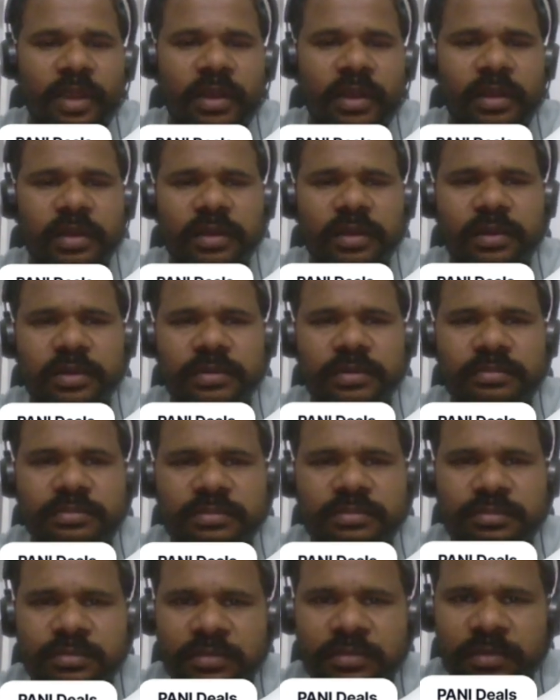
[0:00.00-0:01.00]
Uh,
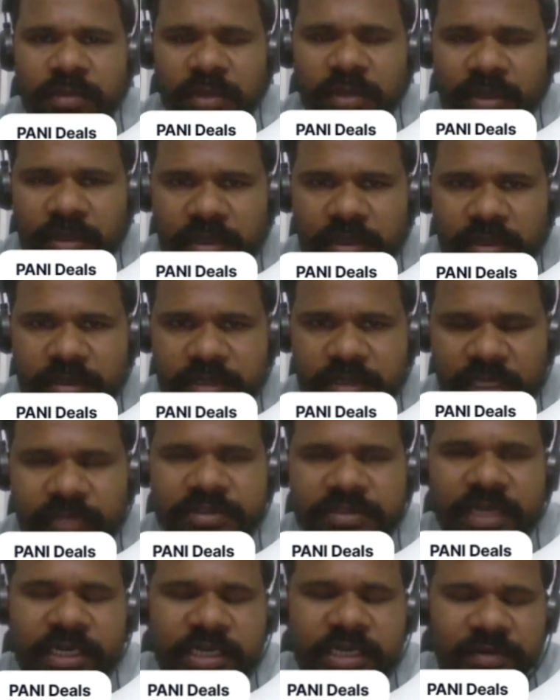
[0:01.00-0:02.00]
they
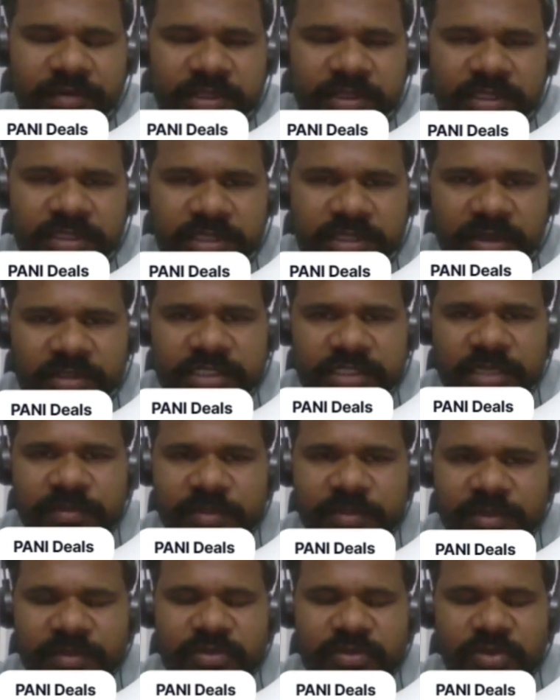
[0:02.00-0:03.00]
have started with the
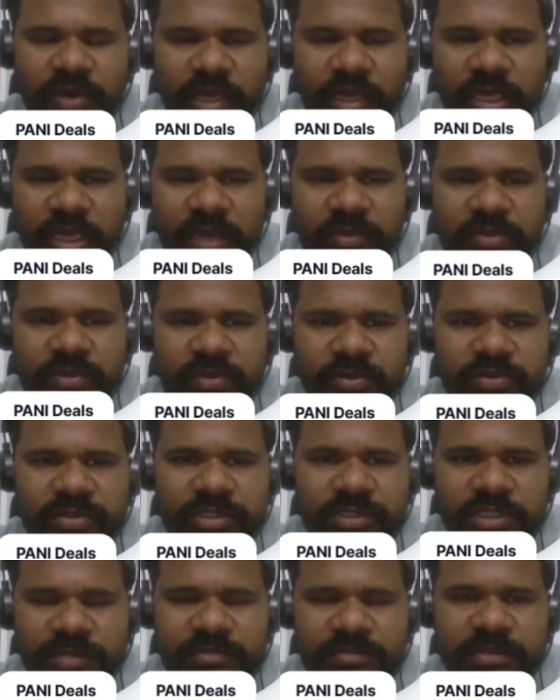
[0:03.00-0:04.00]
JavaScript, so I have
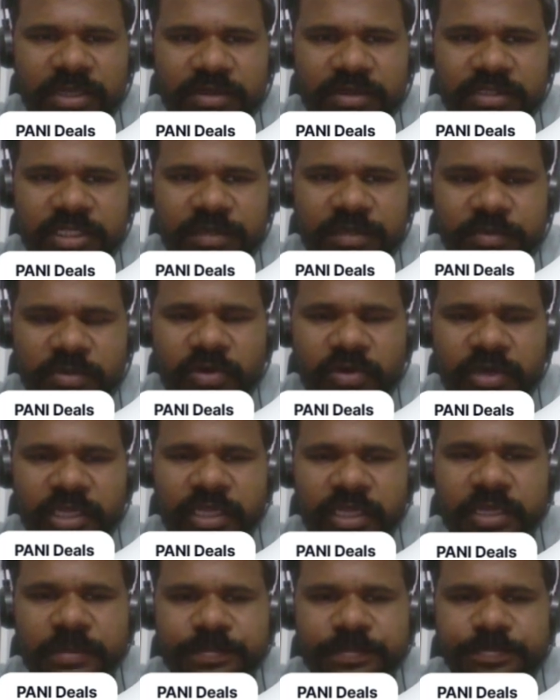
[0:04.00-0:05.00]
used some JavaScript code
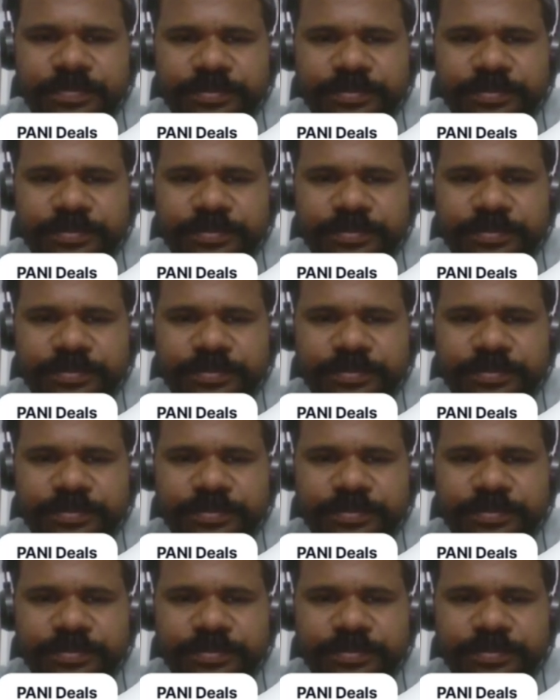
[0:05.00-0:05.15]
here.